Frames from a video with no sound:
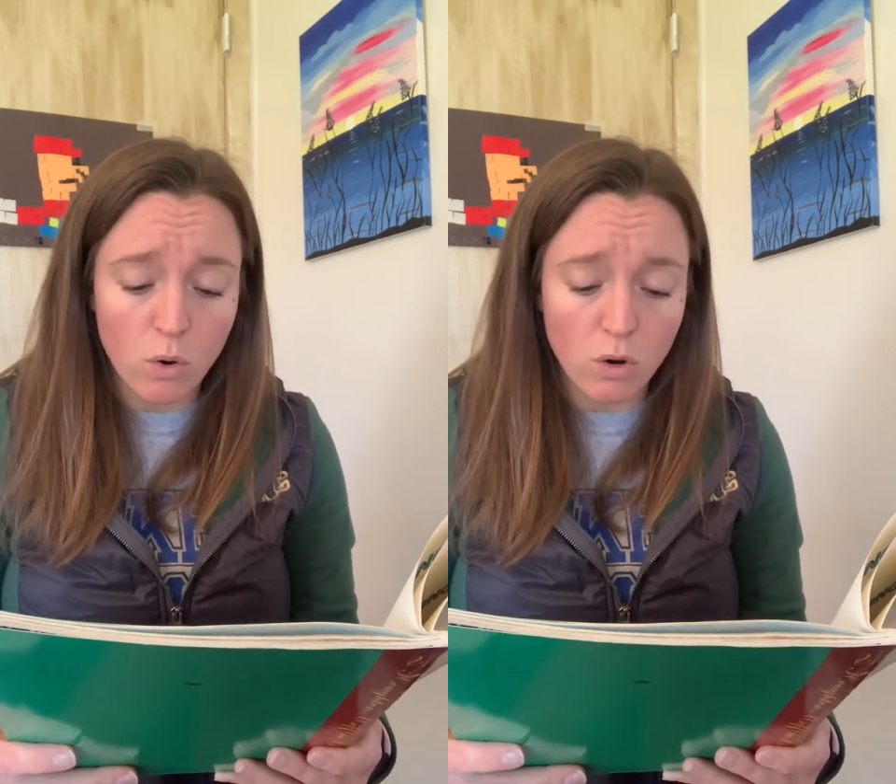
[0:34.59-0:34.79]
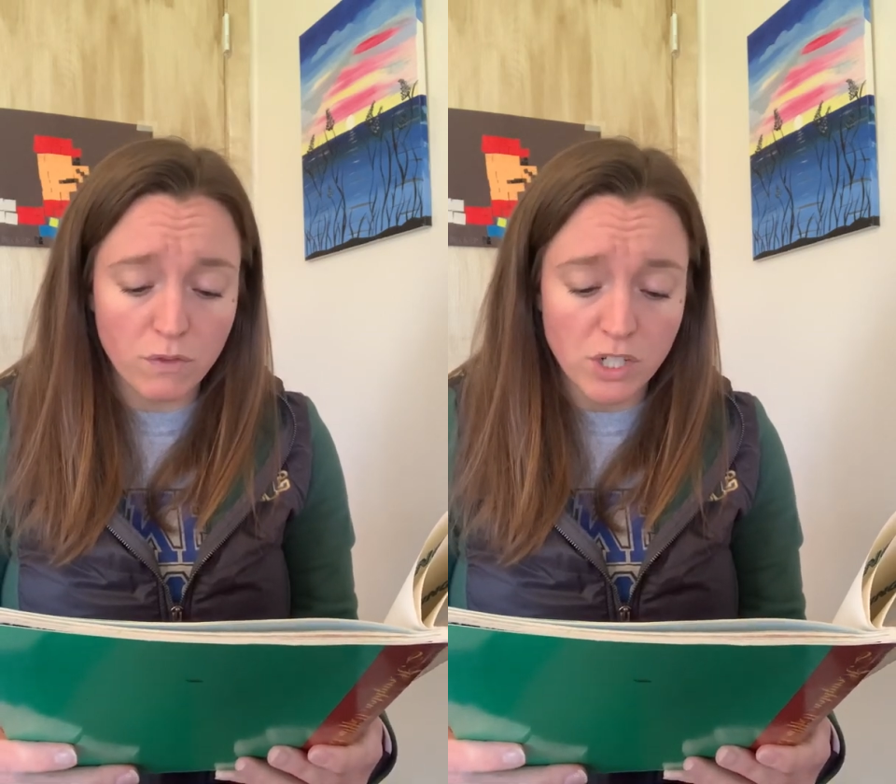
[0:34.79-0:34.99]

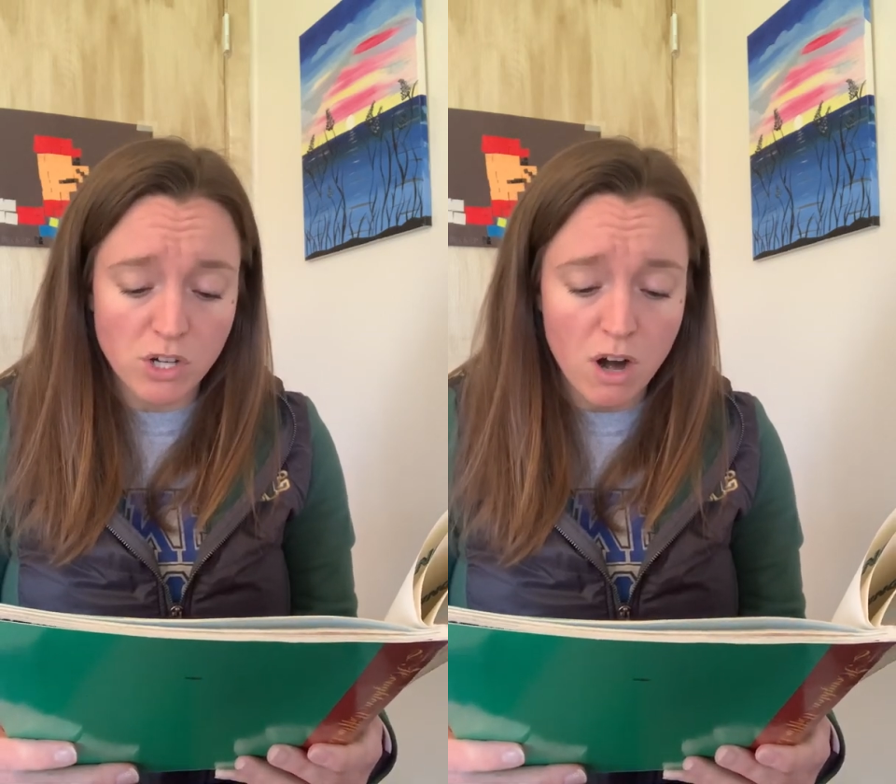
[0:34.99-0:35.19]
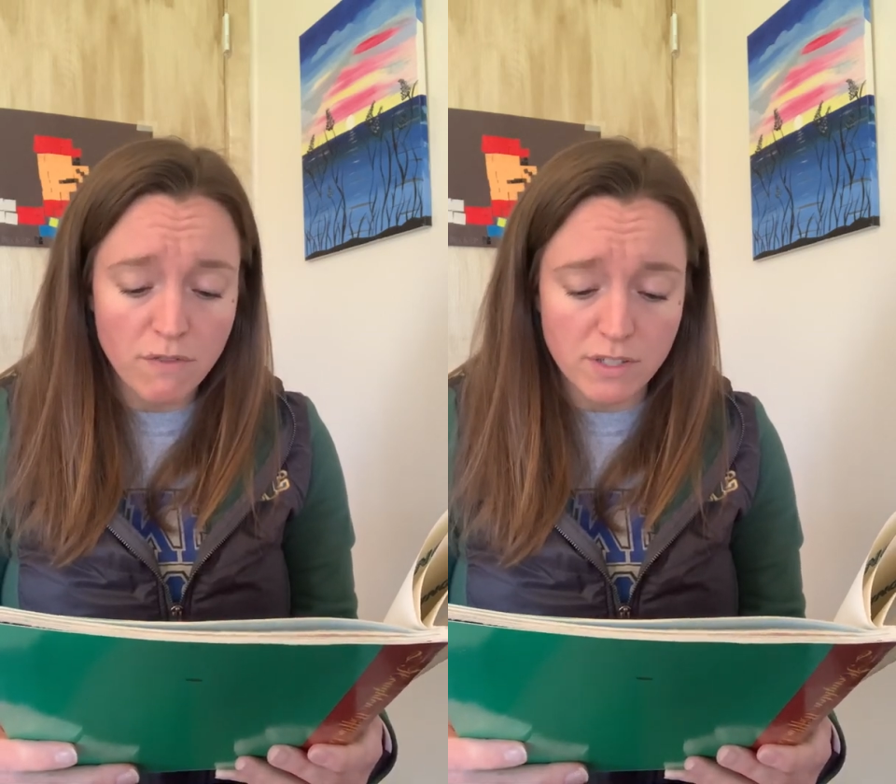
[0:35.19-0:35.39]
Orvie
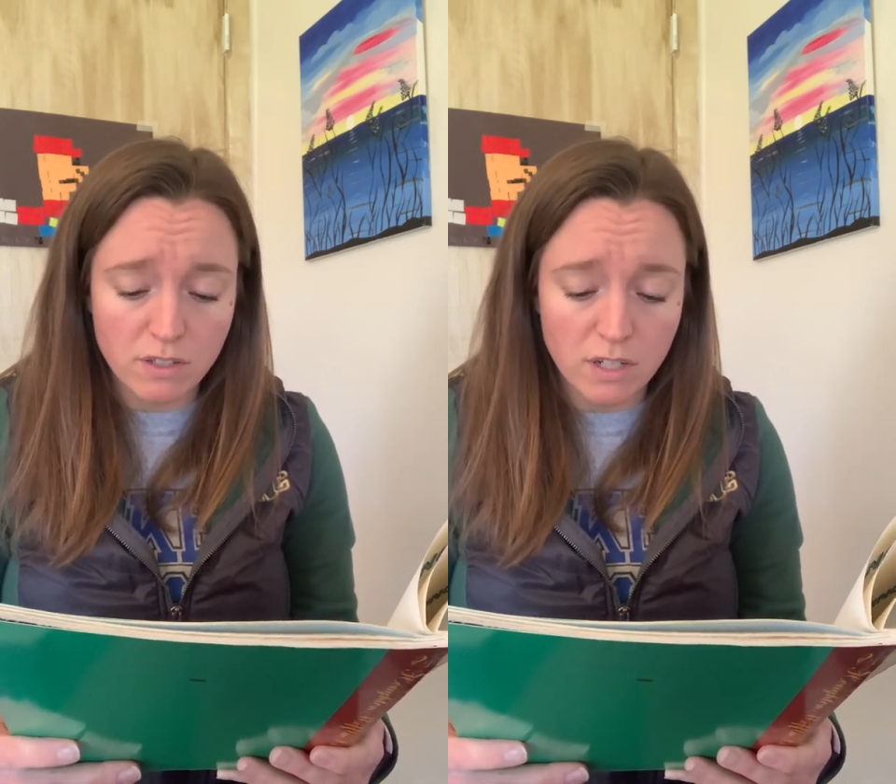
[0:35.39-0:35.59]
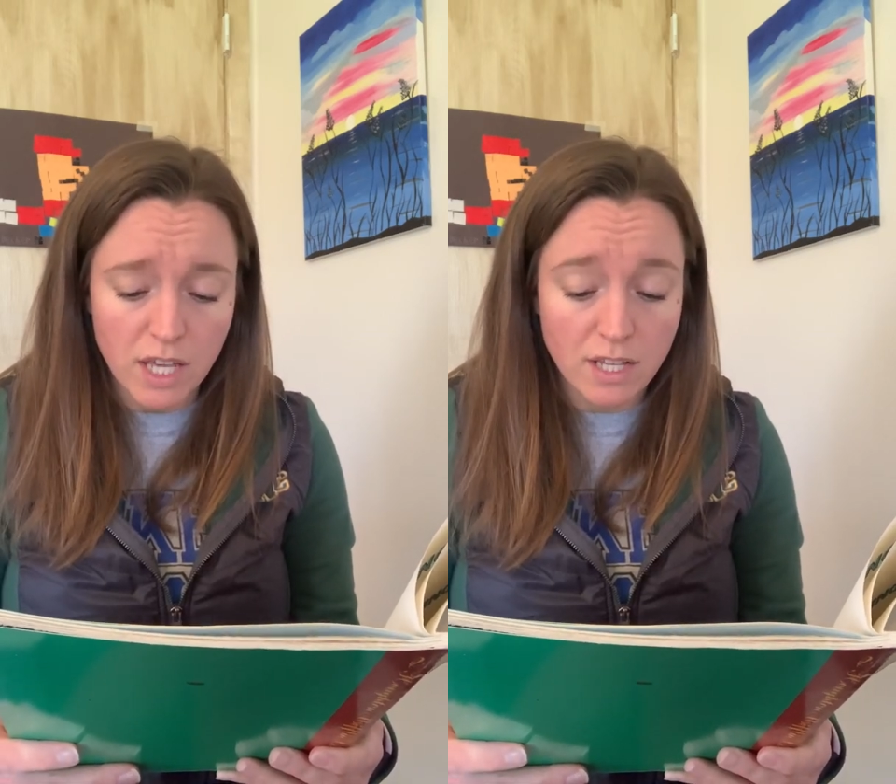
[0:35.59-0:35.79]
Jarvis,
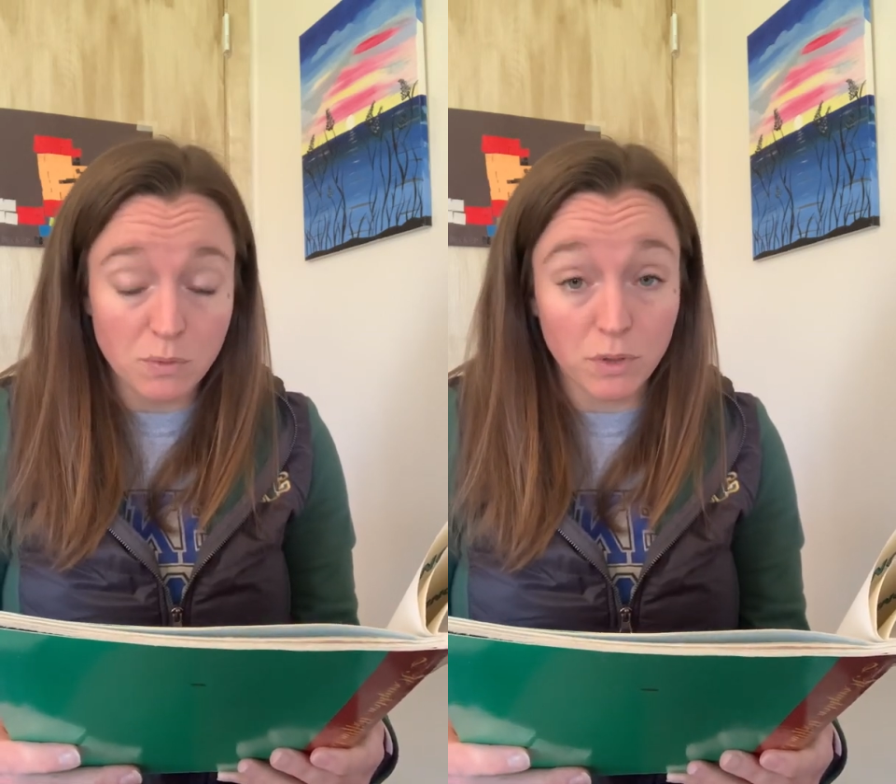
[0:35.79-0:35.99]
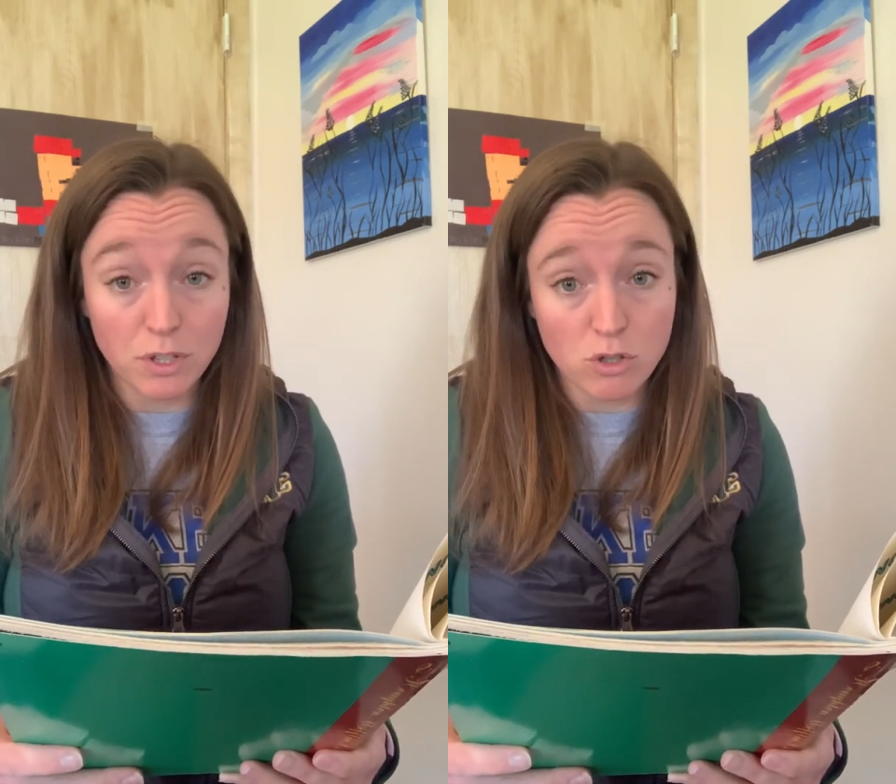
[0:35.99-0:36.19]
could
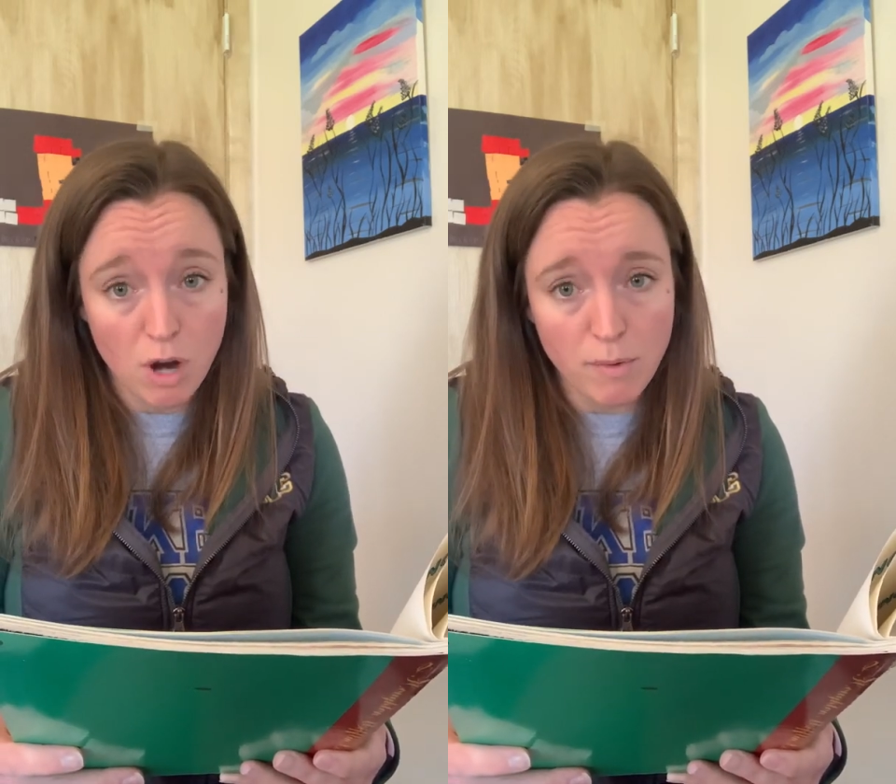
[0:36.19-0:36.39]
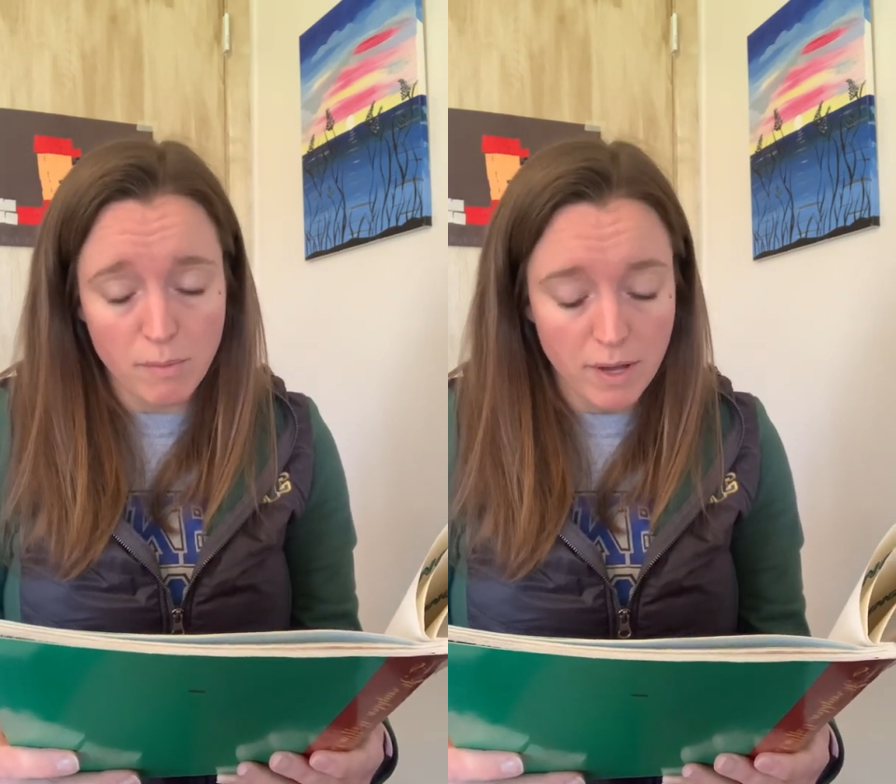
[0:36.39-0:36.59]
guess what the
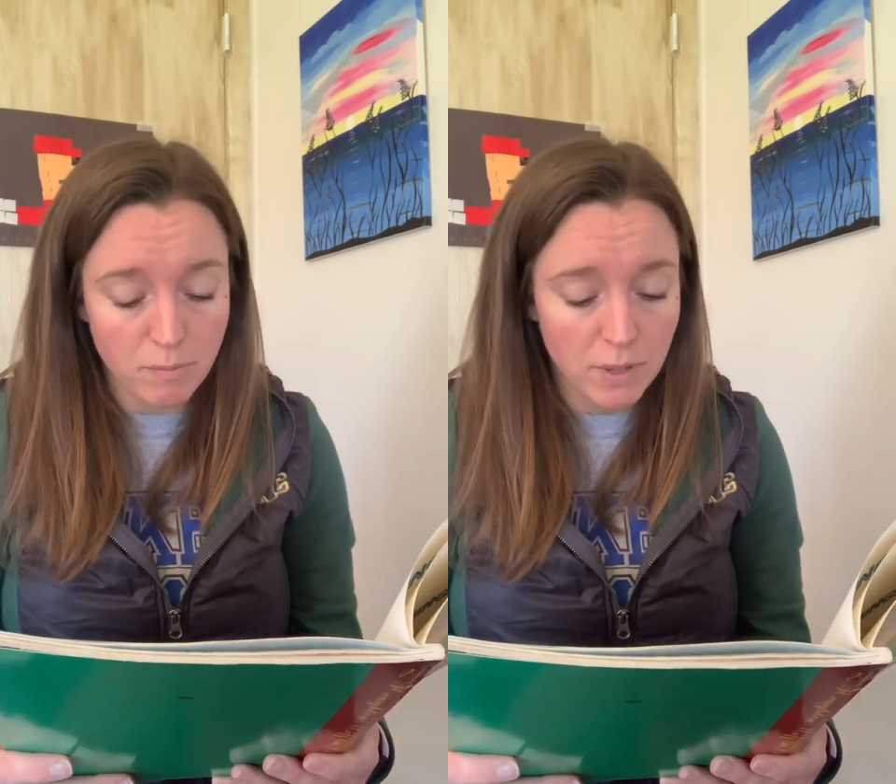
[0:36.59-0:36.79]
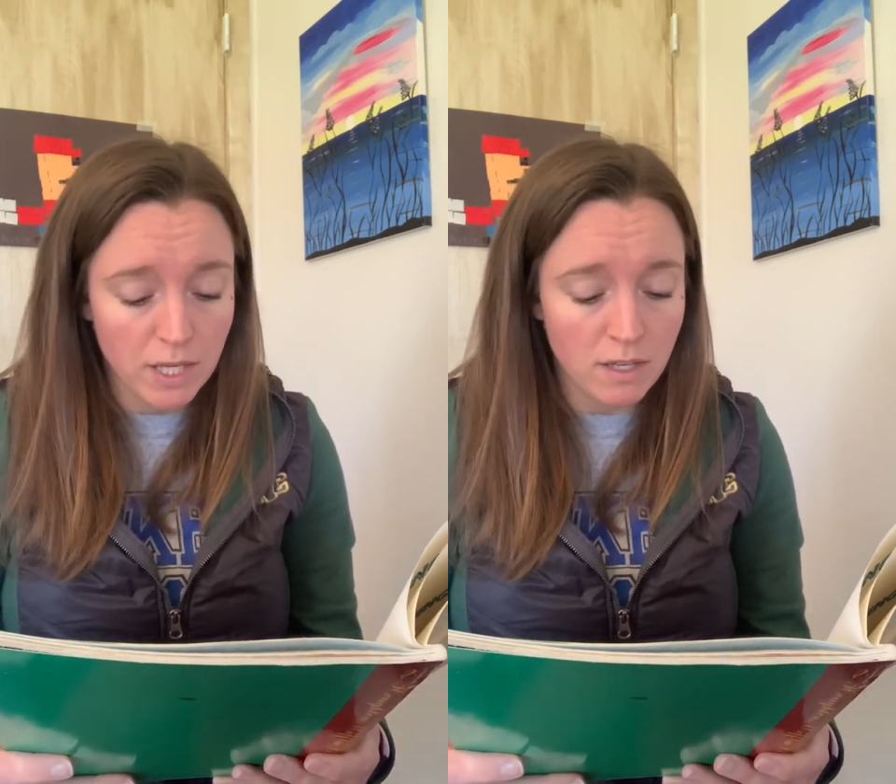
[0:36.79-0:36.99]
trouble
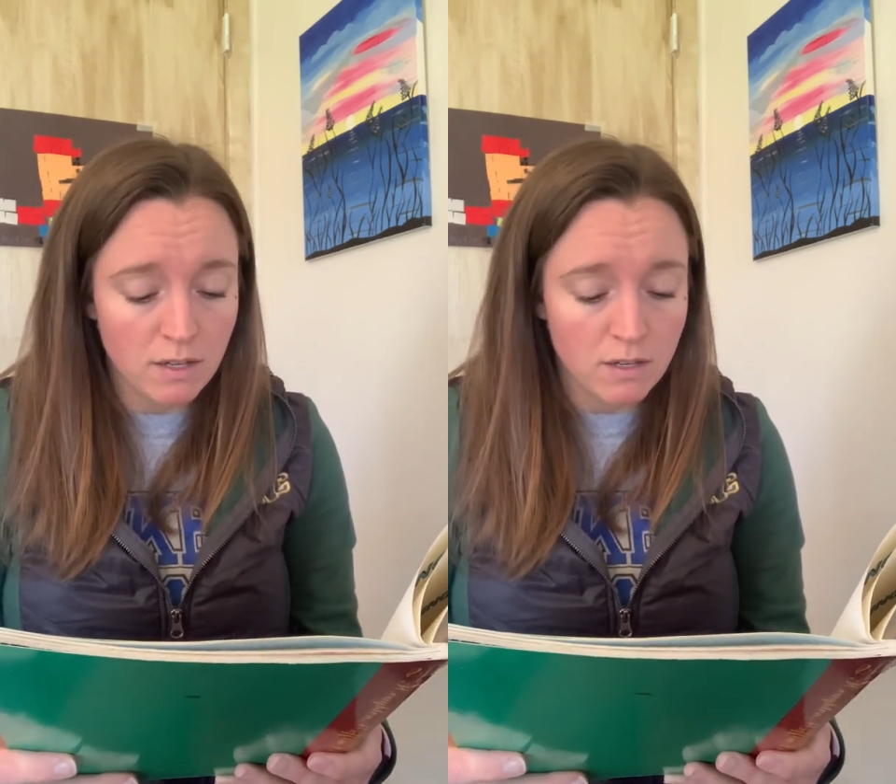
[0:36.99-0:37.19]
might be.